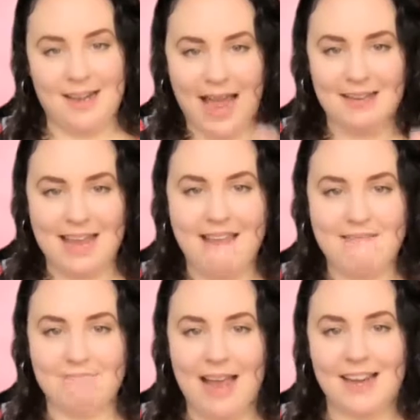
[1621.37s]
and hand it
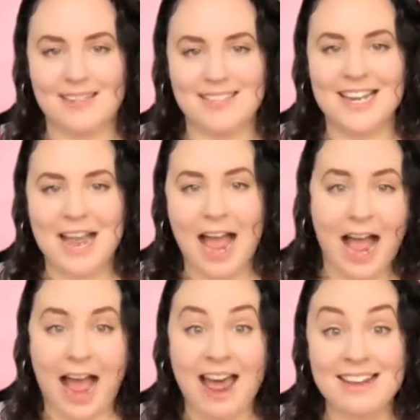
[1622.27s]
in,
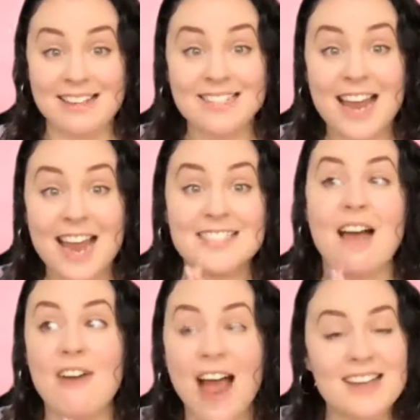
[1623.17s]
and
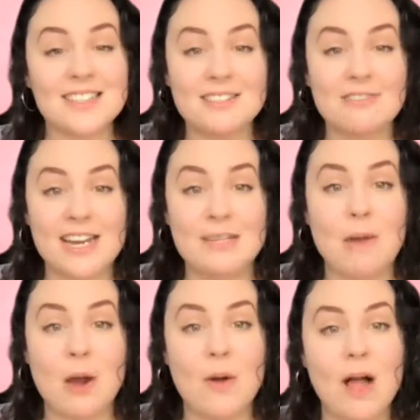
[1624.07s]
to have actors read
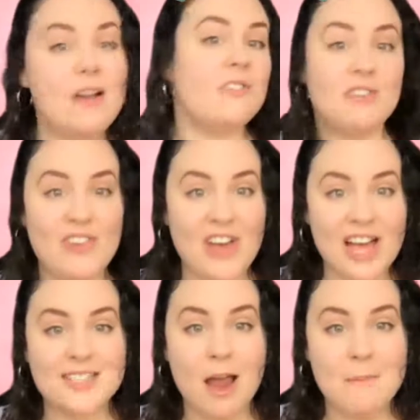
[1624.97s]
my work for the
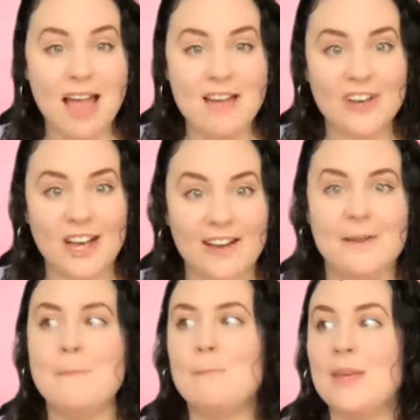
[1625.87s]
first time
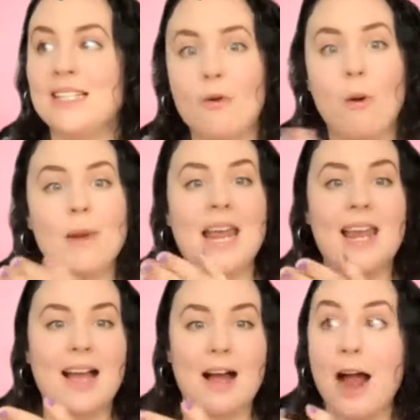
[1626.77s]
ever, because
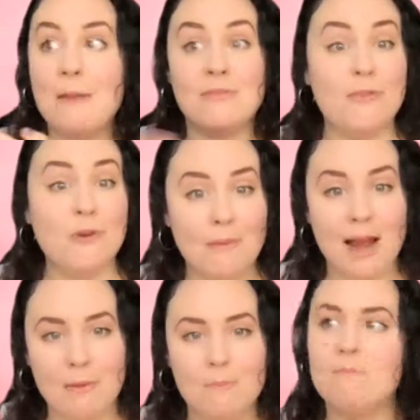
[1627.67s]
normally I perform
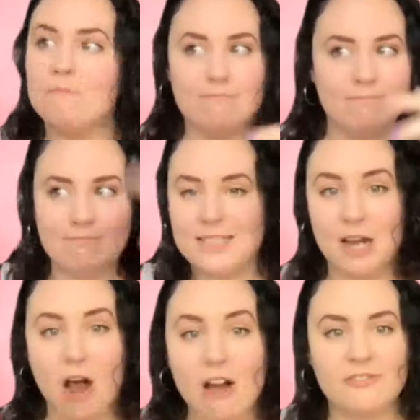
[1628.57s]
my own
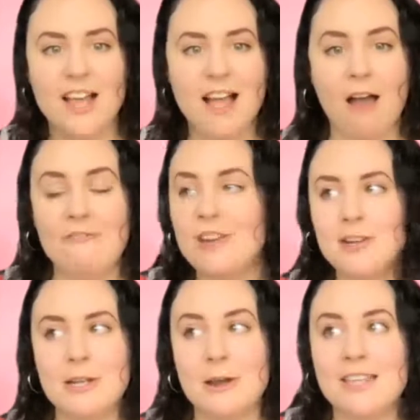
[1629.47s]
stuff. I
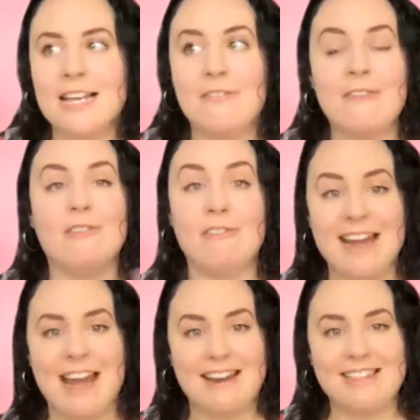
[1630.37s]
don't think I've ever
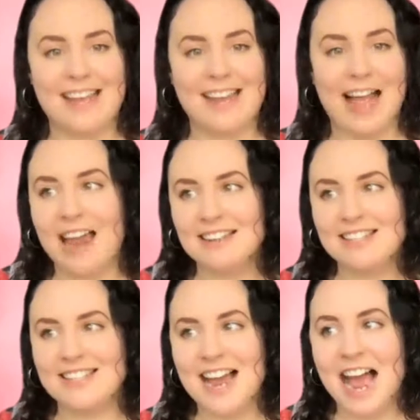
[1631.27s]
written anything
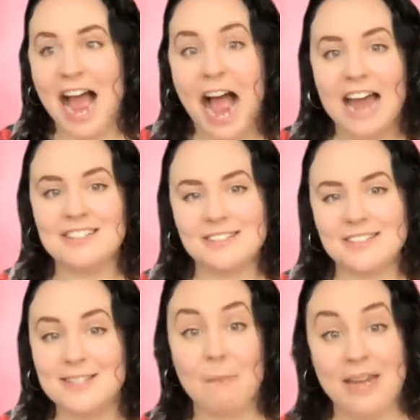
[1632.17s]
and had
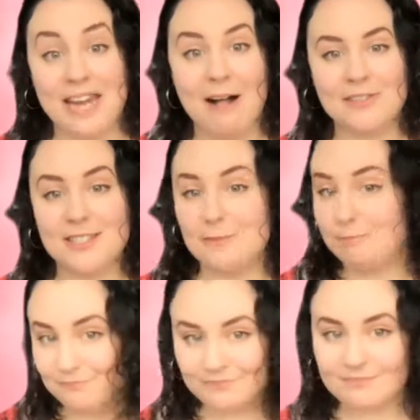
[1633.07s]
somebody else
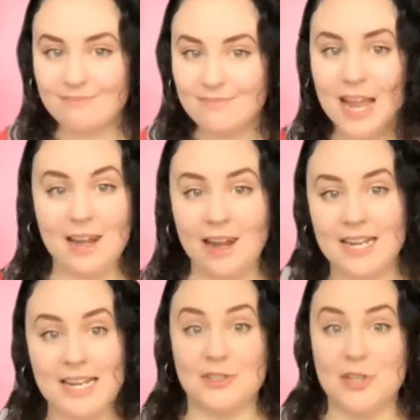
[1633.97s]

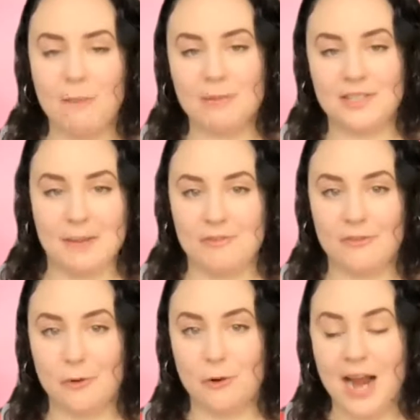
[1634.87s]
like interpret it
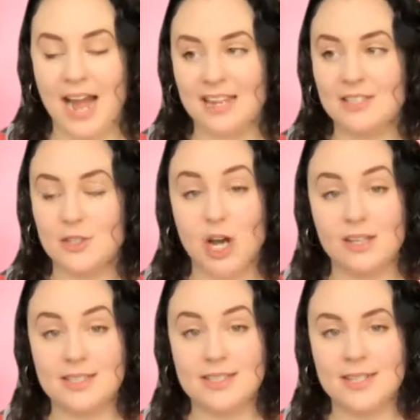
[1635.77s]
before. And it's
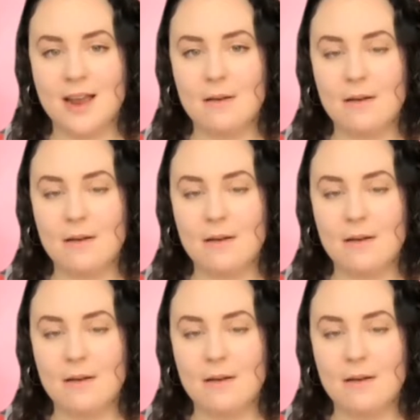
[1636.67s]
just,